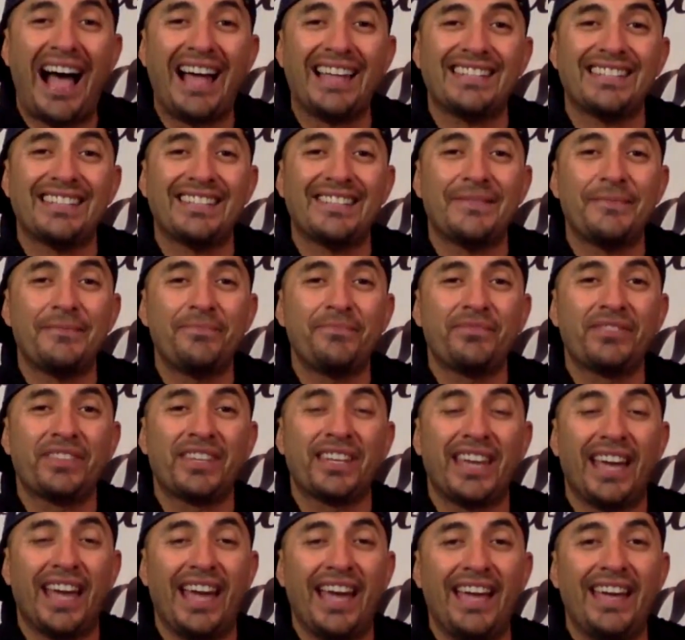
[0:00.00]
Kazan,
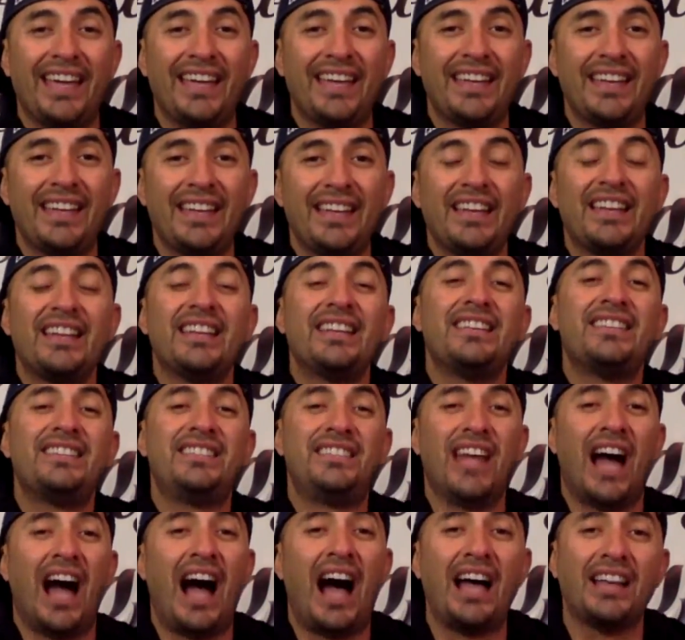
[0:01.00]
okay,
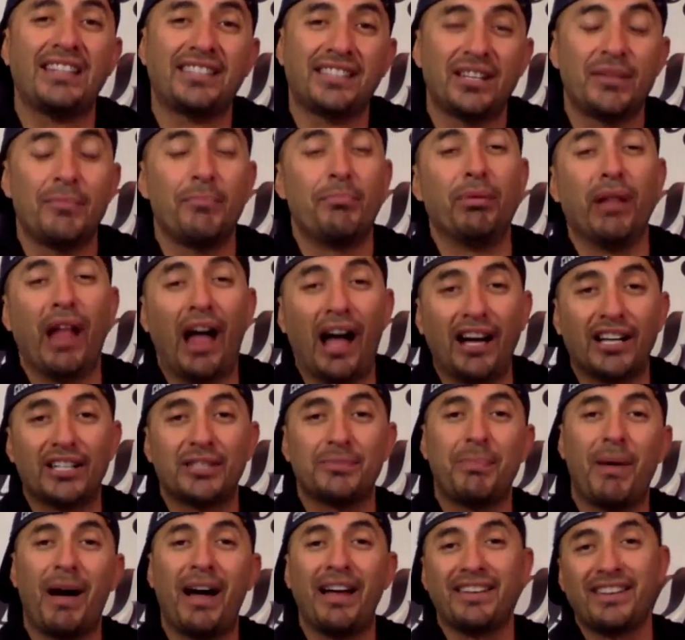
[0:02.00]

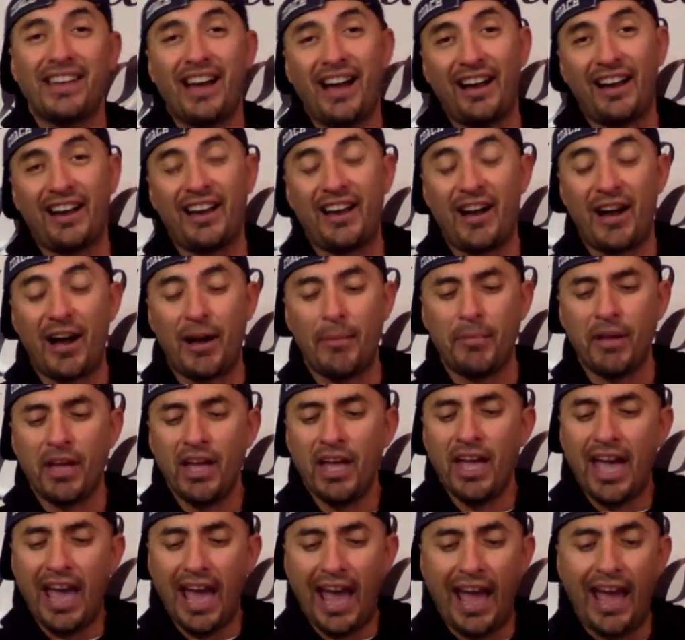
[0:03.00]

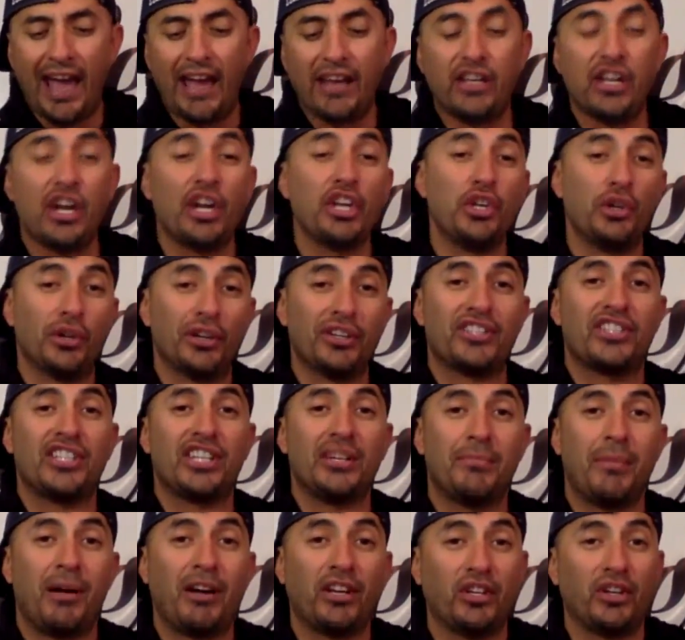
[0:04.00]
.blogspot.com, and you
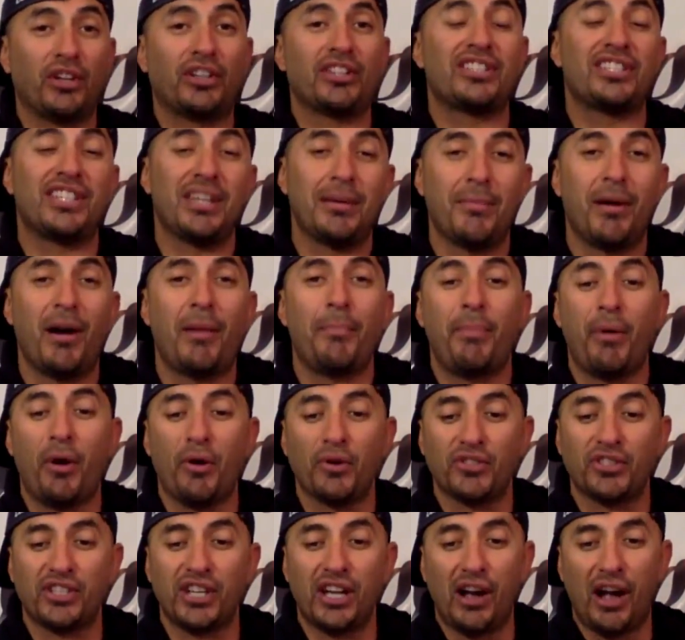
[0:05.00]
can see
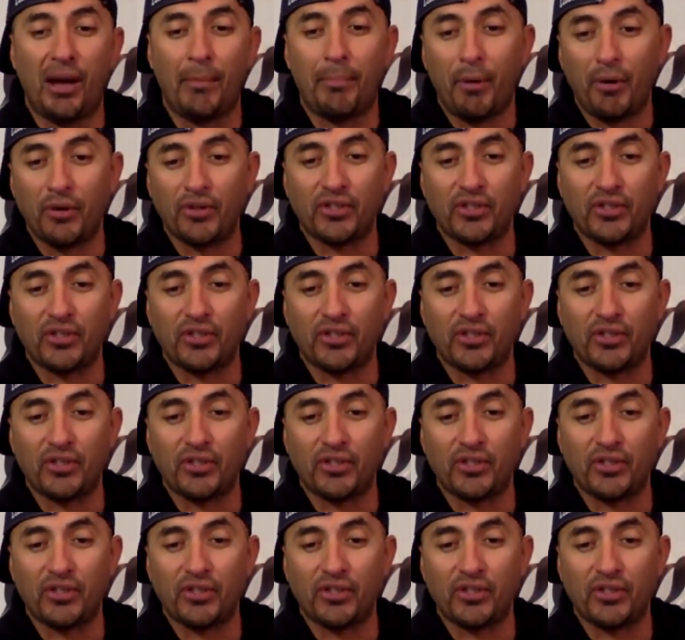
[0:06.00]
my post there.